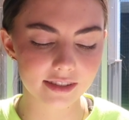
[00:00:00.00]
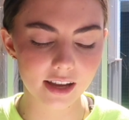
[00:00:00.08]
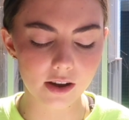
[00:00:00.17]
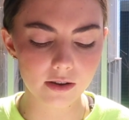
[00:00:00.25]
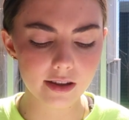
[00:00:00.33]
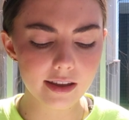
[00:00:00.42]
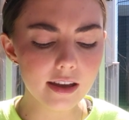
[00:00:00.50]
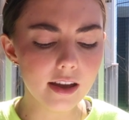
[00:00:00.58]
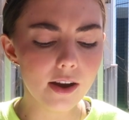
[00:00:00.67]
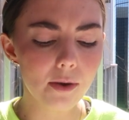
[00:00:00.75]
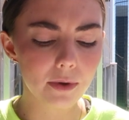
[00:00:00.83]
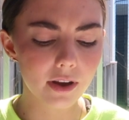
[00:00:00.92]
So
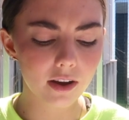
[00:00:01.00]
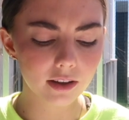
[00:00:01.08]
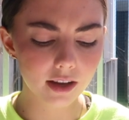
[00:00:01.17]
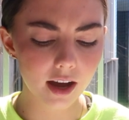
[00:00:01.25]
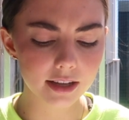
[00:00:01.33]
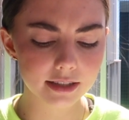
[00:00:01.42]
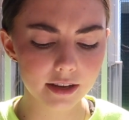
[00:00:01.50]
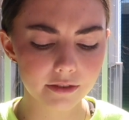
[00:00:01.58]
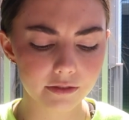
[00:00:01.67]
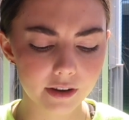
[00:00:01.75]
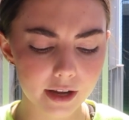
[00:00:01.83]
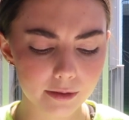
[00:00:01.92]
we all got
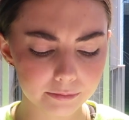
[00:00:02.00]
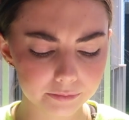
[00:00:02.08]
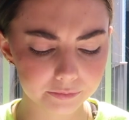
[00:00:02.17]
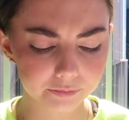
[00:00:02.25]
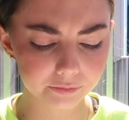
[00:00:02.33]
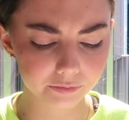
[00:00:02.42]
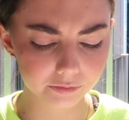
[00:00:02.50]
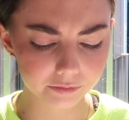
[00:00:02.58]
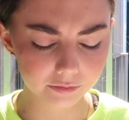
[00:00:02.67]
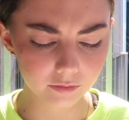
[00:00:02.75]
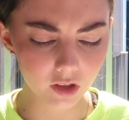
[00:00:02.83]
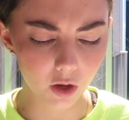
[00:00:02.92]
different
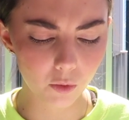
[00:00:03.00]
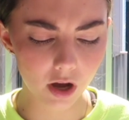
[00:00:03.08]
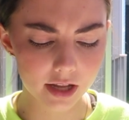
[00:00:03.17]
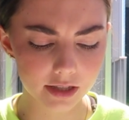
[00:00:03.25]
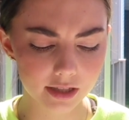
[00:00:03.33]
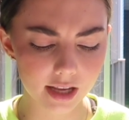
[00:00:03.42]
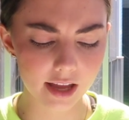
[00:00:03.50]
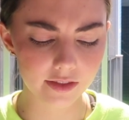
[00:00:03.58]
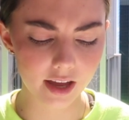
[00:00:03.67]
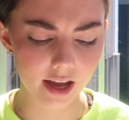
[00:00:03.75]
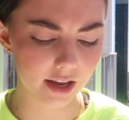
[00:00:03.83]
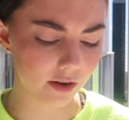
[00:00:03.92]
ones. And
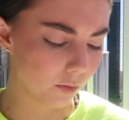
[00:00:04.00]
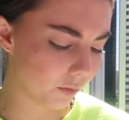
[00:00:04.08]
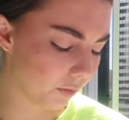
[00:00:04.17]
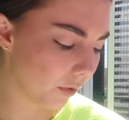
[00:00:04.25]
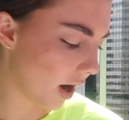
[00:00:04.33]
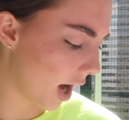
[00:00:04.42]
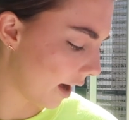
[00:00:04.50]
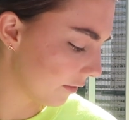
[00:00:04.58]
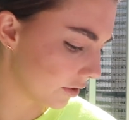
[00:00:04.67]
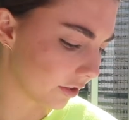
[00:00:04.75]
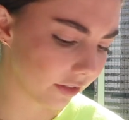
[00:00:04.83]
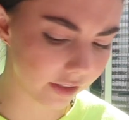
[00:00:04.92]
then
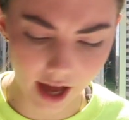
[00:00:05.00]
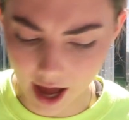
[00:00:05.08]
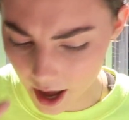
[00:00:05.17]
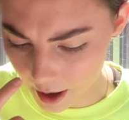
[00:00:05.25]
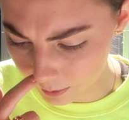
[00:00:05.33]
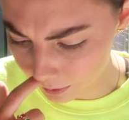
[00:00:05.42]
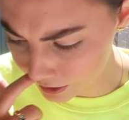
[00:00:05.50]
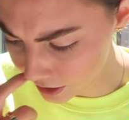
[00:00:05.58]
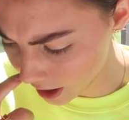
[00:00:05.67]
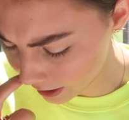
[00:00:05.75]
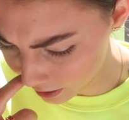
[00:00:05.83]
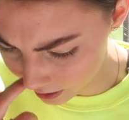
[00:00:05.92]
after that, which
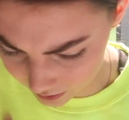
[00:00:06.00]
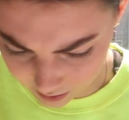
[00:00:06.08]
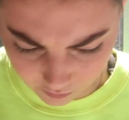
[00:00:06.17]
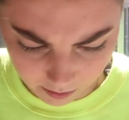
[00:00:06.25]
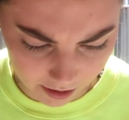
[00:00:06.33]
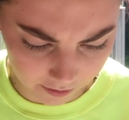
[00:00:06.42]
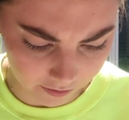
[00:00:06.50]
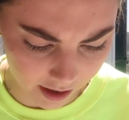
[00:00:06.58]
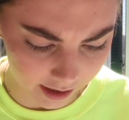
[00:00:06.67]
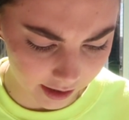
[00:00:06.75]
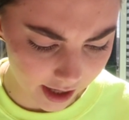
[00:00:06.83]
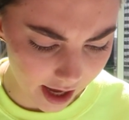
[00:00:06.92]
I got this from my
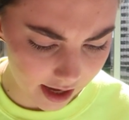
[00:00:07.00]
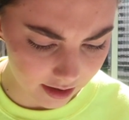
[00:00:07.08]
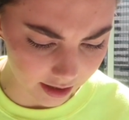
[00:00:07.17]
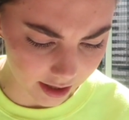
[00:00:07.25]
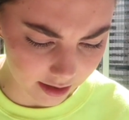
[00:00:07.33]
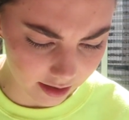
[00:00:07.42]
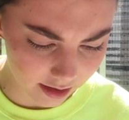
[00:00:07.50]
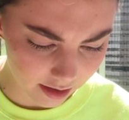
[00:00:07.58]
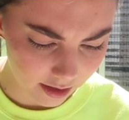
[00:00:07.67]
friend Caitlin,